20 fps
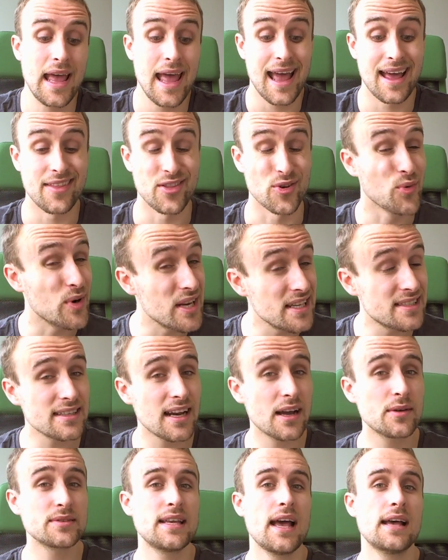And the reason
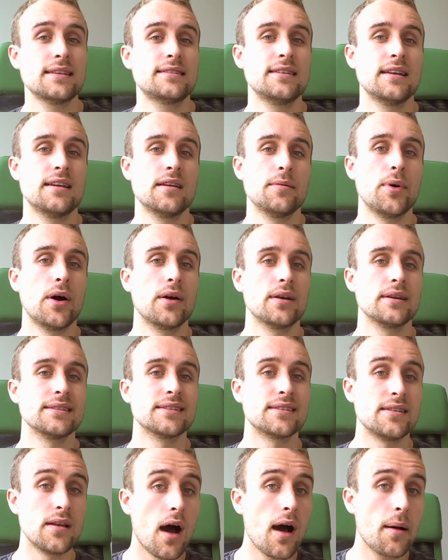I was hesitant about it
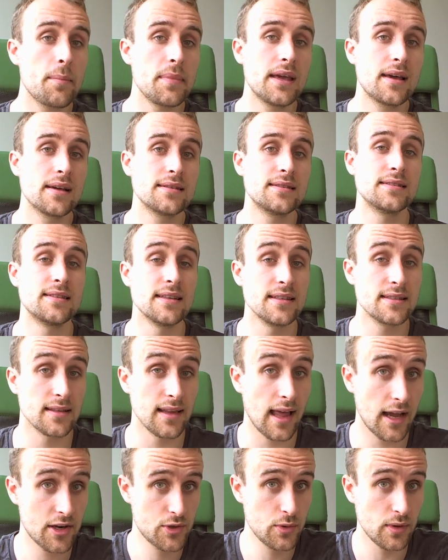is not because it's
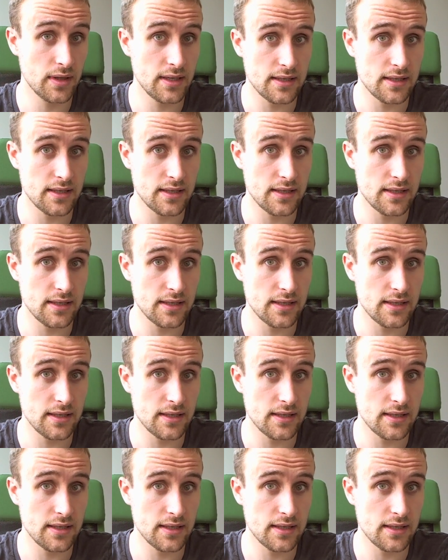intellectually